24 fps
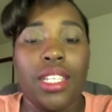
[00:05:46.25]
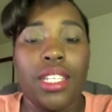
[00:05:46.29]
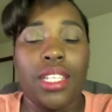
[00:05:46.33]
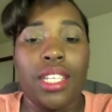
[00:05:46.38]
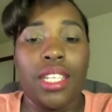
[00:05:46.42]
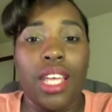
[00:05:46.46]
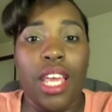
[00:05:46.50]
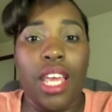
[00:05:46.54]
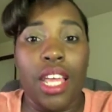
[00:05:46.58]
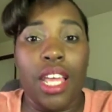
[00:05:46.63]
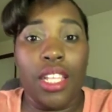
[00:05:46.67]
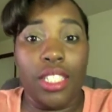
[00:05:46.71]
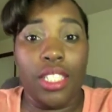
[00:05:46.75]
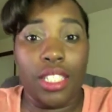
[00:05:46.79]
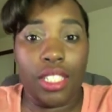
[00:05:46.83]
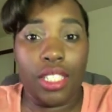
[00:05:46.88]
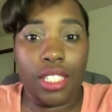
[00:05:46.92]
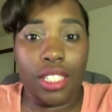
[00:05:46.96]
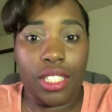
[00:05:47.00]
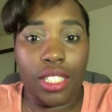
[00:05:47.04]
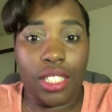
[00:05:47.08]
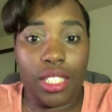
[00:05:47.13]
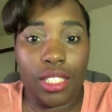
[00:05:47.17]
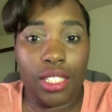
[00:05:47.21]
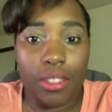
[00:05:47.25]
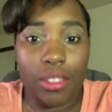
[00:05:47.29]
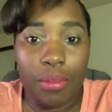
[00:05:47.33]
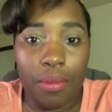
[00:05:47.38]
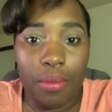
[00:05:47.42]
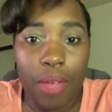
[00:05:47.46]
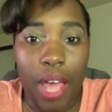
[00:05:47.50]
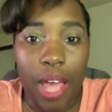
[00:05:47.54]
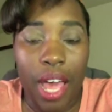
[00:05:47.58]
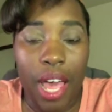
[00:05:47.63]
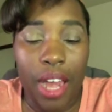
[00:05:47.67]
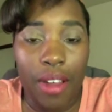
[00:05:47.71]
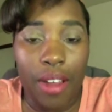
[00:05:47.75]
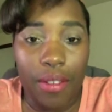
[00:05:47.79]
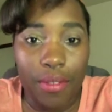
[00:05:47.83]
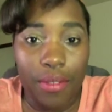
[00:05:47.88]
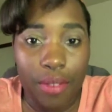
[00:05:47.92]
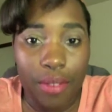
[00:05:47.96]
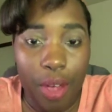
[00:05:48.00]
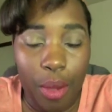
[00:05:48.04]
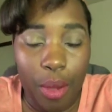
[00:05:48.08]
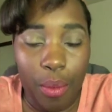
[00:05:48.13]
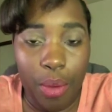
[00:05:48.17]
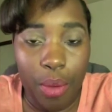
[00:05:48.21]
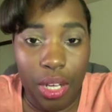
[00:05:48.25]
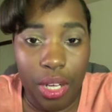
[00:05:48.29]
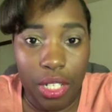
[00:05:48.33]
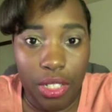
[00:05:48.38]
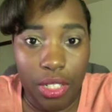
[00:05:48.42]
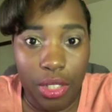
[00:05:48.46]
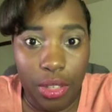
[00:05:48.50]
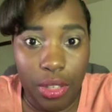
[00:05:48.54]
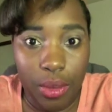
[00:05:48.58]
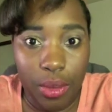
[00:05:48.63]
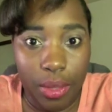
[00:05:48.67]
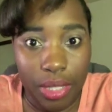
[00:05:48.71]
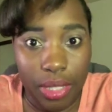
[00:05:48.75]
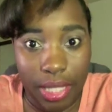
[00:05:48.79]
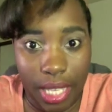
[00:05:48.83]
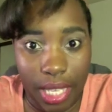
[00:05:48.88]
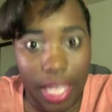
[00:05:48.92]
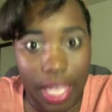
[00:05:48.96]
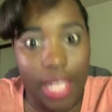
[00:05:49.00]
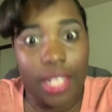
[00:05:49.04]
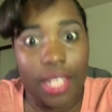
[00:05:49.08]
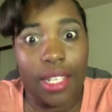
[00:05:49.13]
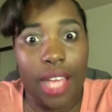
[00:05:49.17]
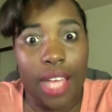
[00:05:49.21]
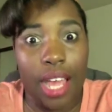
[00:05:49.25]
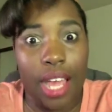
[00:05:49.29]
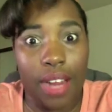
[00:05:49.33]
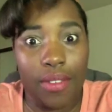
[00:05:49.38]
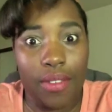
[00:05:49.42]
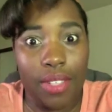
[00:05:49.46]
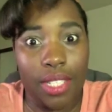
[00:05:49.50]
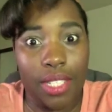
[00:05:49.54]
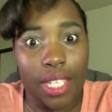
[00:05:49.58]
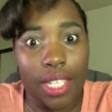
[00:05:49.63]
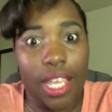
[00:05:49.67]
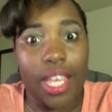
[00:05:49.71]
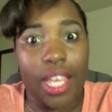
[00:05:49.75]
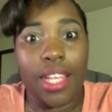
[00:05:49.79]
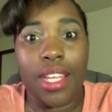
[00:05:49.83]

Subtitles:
it's out of a 1 through a 10, out of a 10,